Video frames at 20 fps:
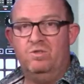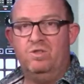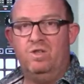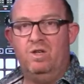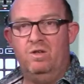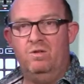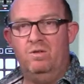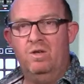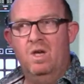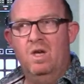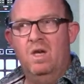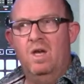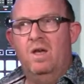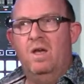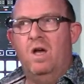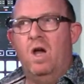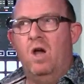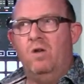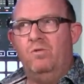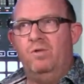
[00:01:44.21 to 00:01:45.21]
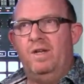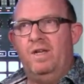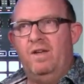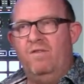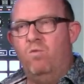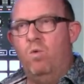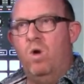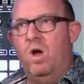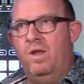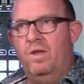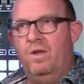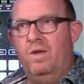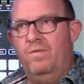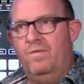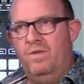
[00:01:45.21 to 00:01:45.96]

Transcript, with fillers: So only if one, uh,